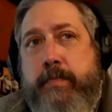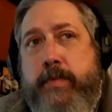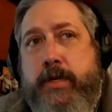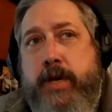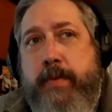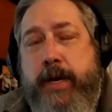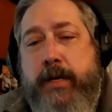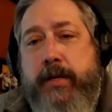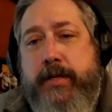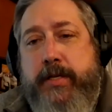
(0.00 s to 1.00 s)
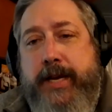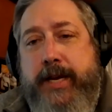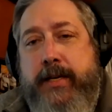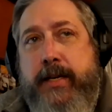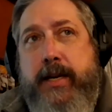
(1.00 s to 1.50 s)
to coming into the
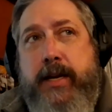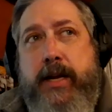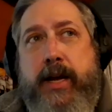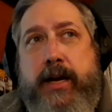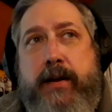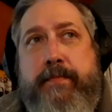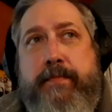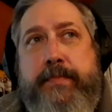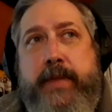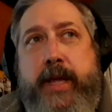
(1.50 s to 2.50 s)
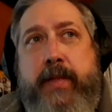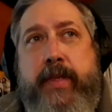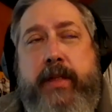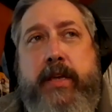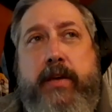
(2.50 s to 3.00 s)
state. And
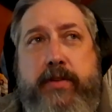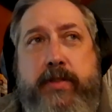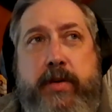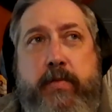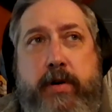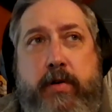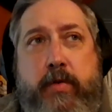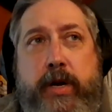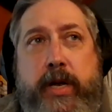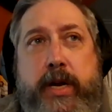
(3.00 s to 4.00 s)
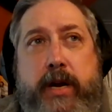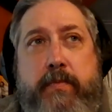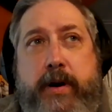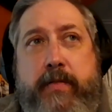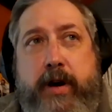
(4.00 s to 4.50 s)
then the other thing that we were working on,
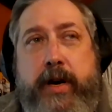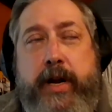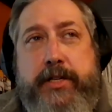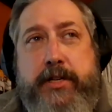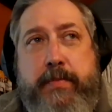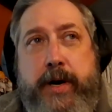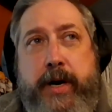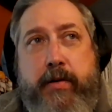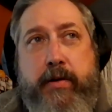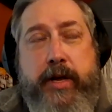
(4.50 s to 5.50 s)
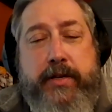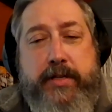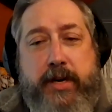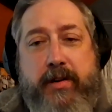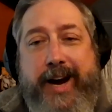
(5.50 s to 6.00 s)
part of our national priority, is
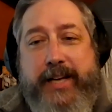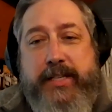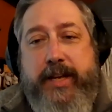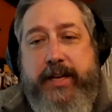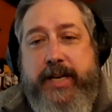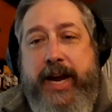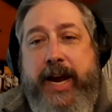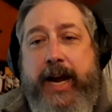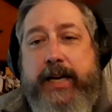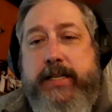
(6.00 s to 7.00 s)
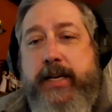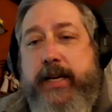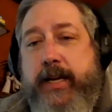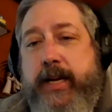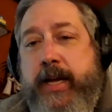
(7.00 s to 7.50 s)
the Grasslands Act.
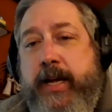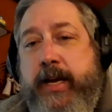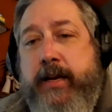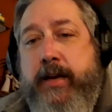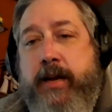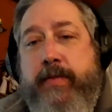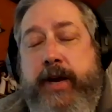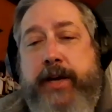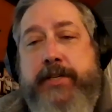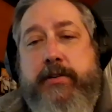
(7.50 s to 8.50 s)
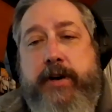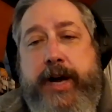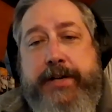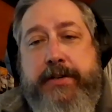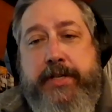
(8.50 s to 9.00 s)
And the National
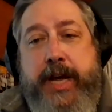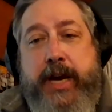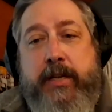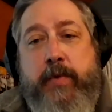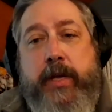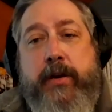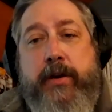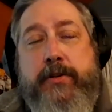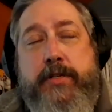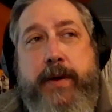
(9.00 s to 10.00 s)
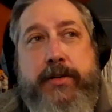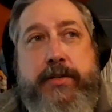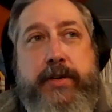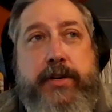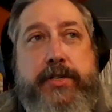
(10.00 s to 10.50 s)
Grasslands Act that we introduced about
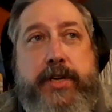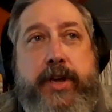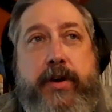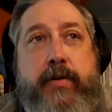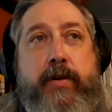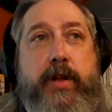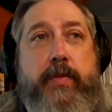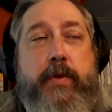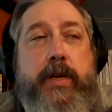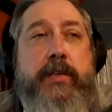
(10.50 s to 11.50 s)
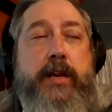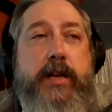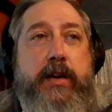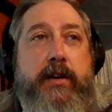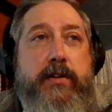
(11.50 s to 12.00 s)
2 years ago, we did get
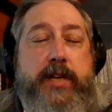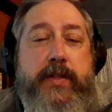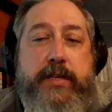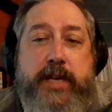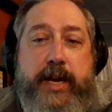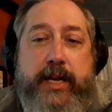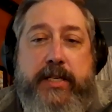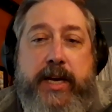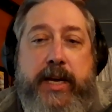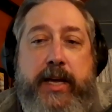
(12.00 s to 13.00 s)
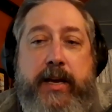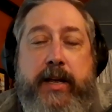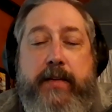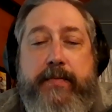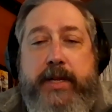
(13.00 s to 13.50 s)
it introduced on the Senate side.
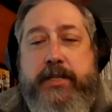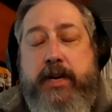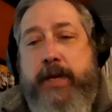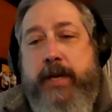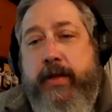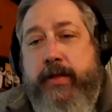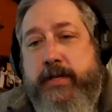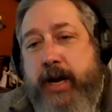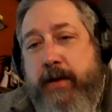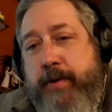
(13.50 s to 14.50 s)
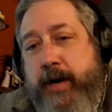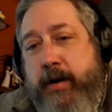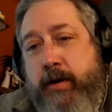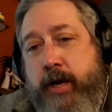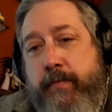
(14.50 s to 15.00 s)
It's going to be another top
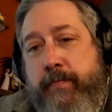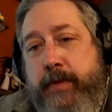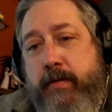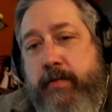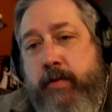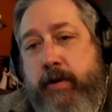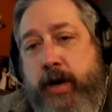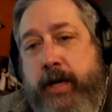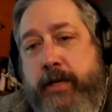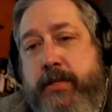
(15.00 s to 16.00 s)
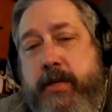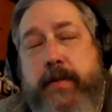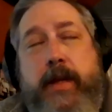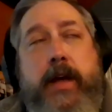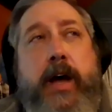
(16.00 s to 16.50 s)
priority for us.
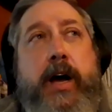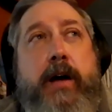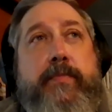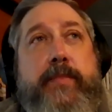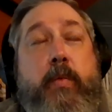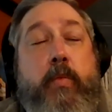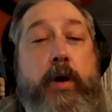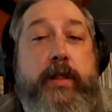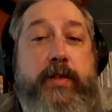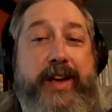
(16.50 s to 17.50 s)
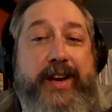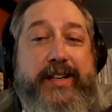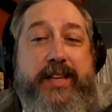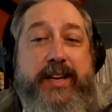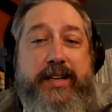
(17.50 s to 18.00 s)
One of the
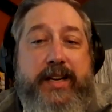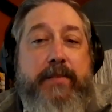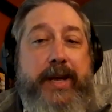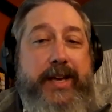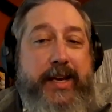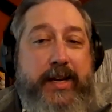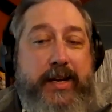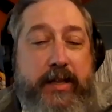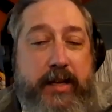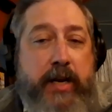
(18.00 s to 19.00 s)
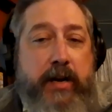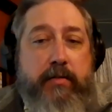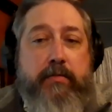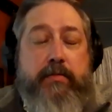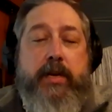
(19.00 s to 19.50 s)
things that did make it in that I
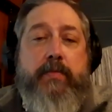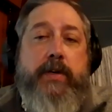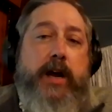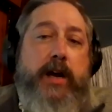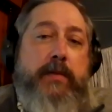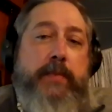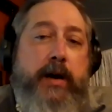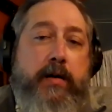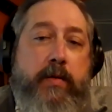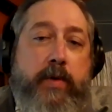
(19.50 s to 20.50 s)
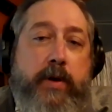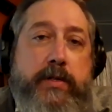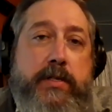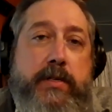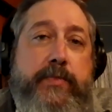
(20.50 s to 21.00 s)
don't think we talked about
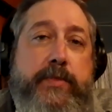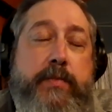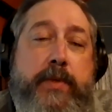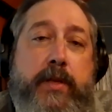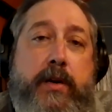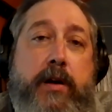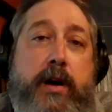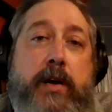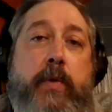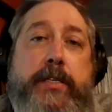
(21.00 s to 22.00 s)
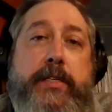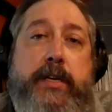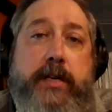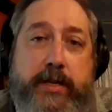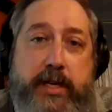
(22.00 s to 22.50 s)
was some of the chronic
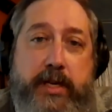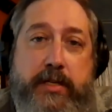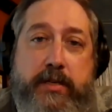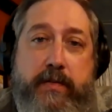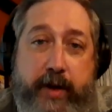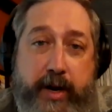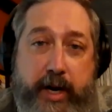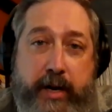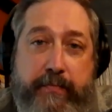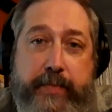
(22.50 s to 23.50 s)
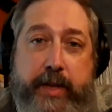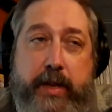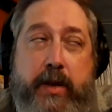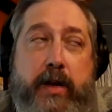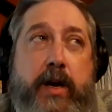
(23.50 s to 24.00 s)
wasting disease funding.
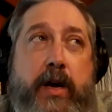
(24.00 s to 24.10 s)
Okay.